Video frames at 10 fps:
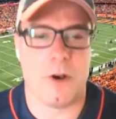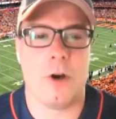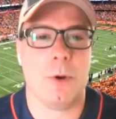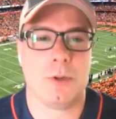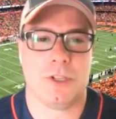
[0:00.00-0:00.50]

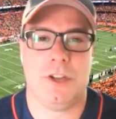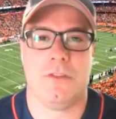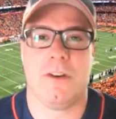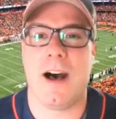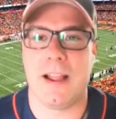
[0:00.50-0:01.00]
almost
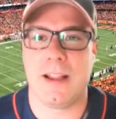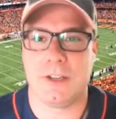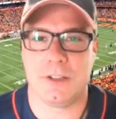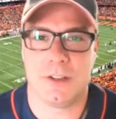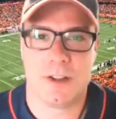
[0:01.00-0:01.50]

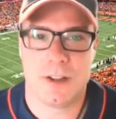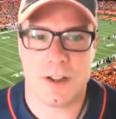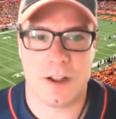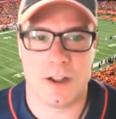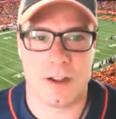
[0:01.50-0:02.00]
divine
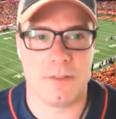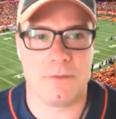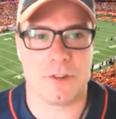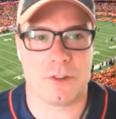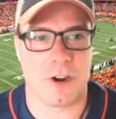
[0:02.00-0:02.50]

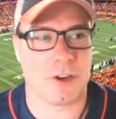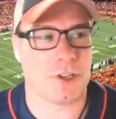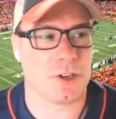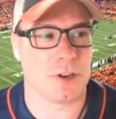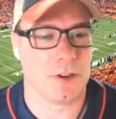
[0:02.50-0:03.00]

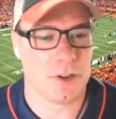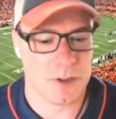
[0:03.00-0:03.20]
infrastructure.